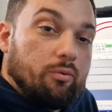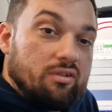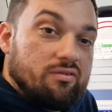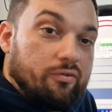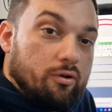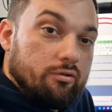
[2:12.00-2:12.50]

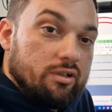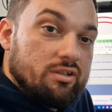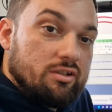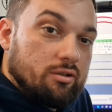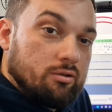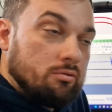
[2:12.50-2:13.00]
Wings 4
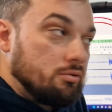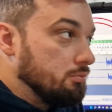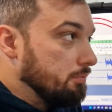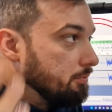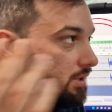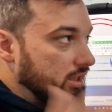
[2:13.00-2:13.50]

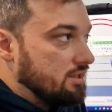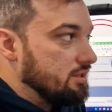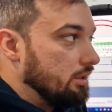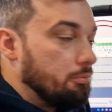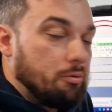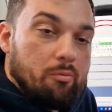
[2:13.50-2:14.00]
installed. Like I
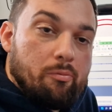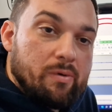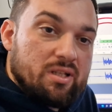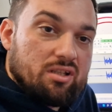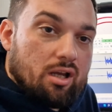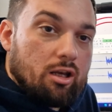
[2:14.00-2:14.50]
say, we'll put
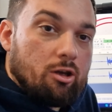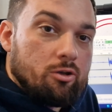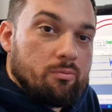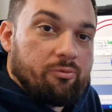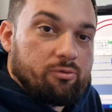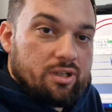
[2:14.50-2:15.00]
on my
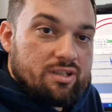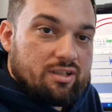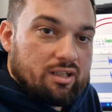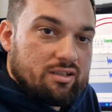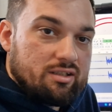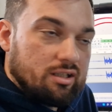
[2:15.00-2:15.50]
Silent Loop
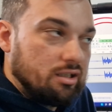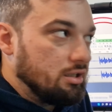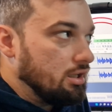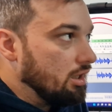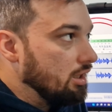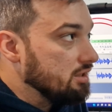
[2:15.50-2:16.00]
360,